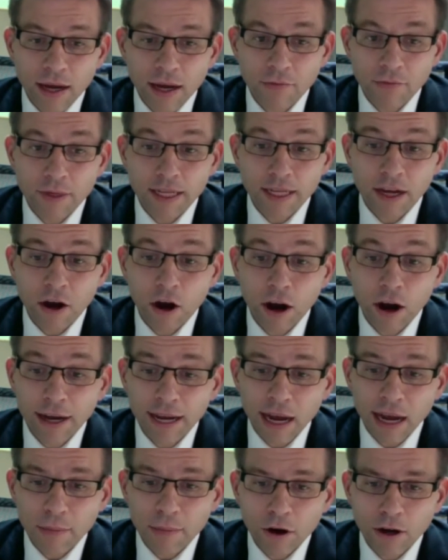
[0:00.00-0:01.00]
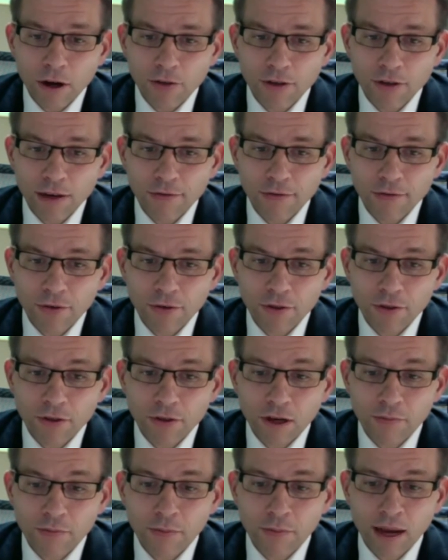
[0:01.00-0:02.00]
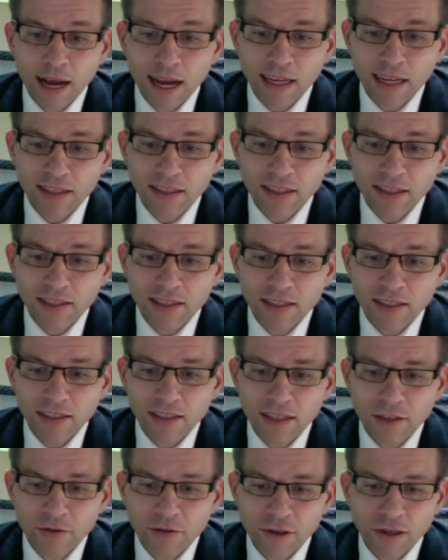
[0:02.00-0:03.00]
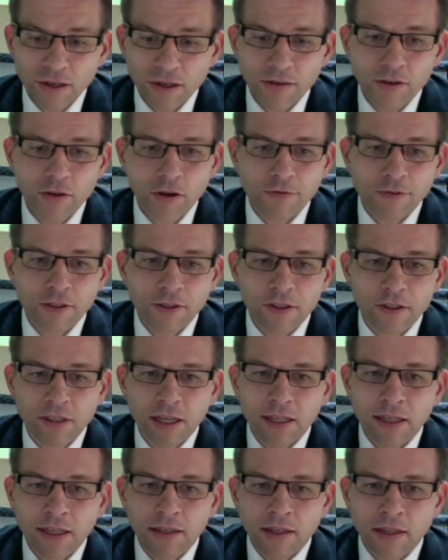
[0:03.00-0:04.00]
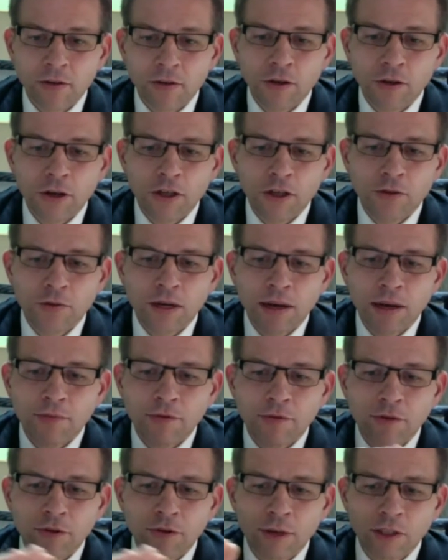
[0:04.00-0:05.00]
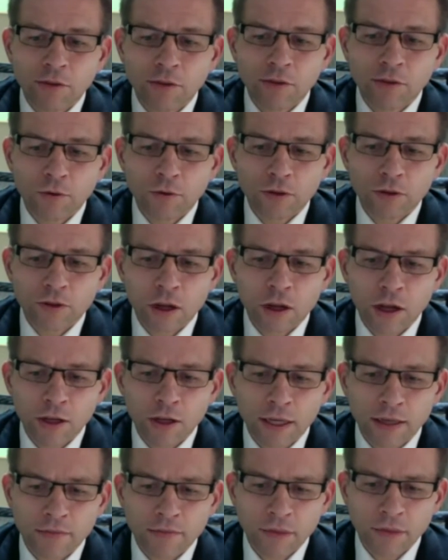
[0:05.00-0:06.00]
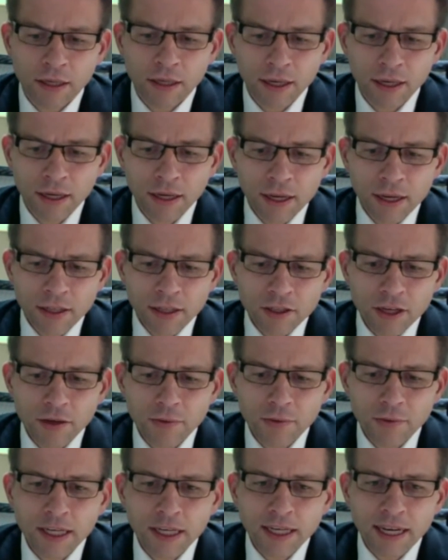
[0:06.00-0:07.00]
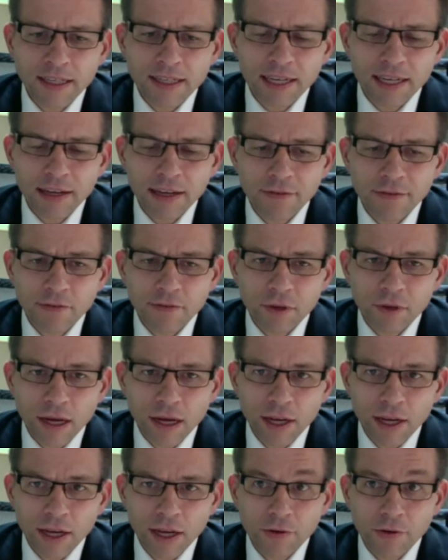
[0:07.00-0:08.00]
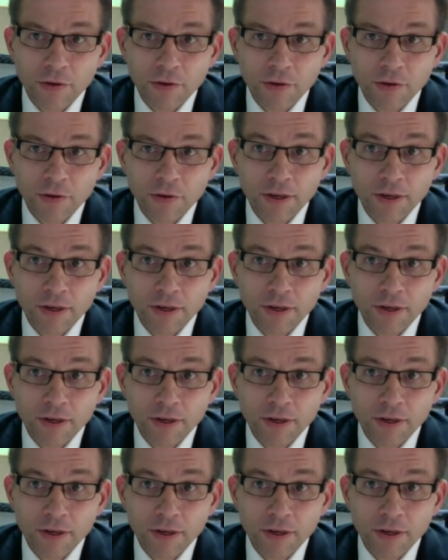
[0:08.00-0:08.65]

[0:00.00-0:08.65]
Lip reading: really high carbohydrate foods like pastas, etc., you'll often see that the glucose will come through much more slowly. So you really need to give your insulin